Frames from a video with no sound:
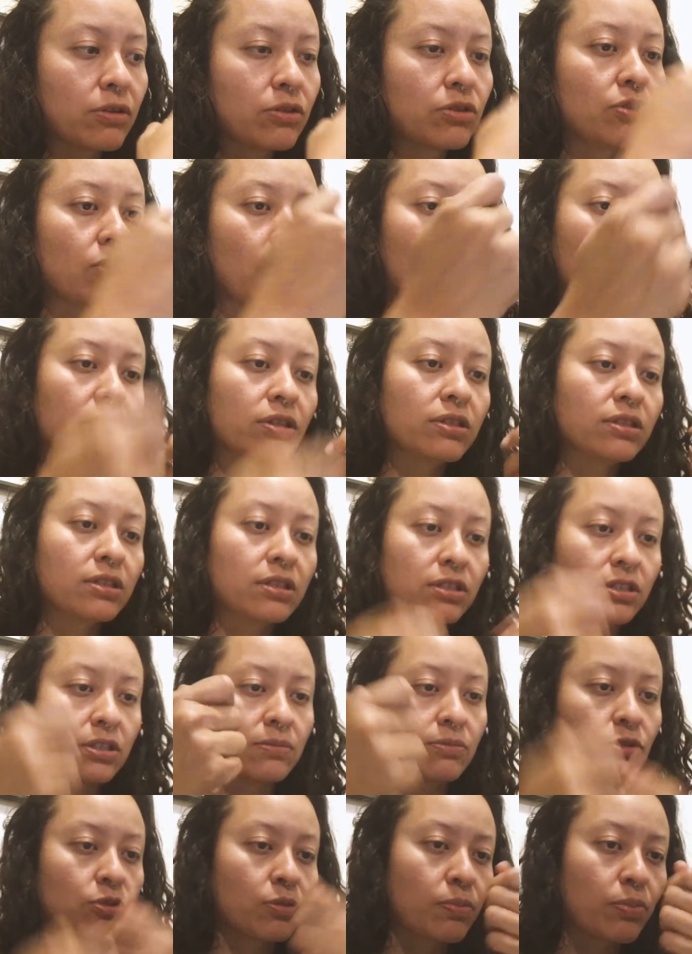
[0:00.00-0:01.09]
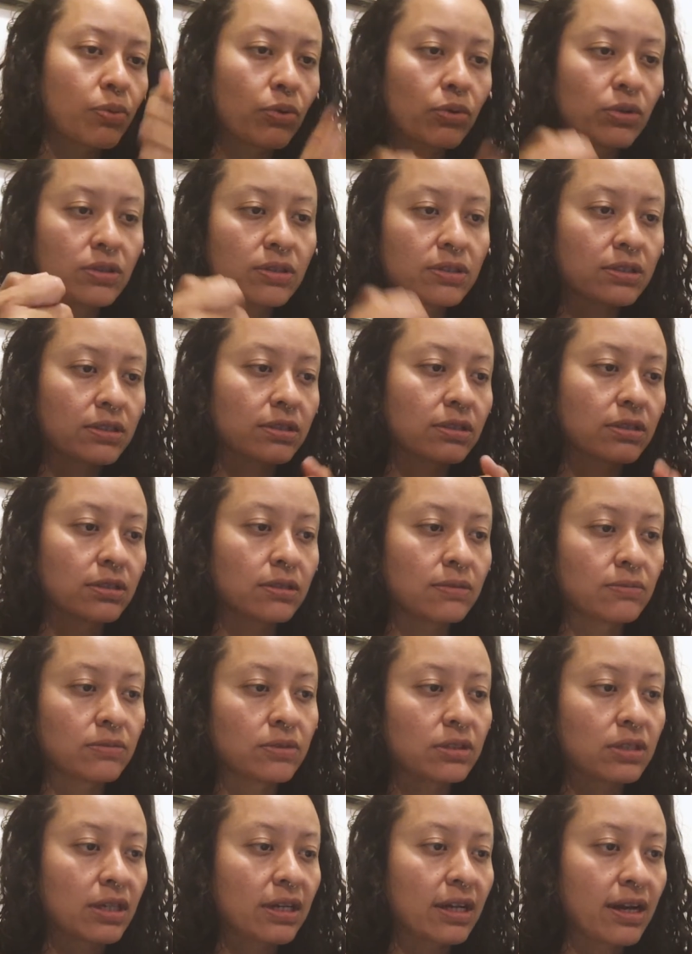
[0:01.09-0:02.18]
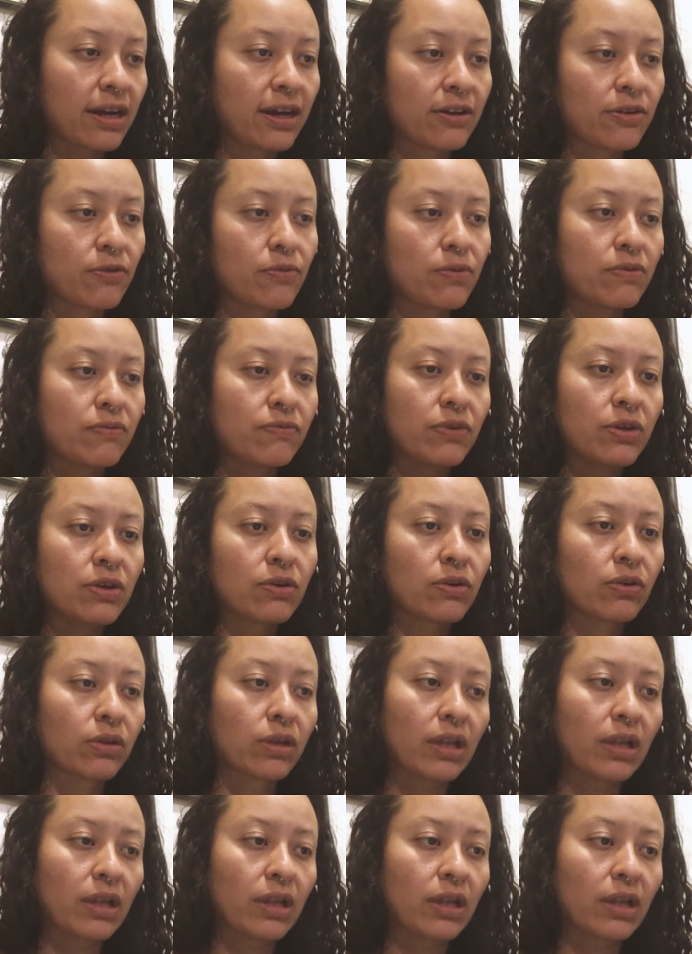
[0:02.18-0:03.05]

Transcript: dolly systems or pulley systems that kind of reveal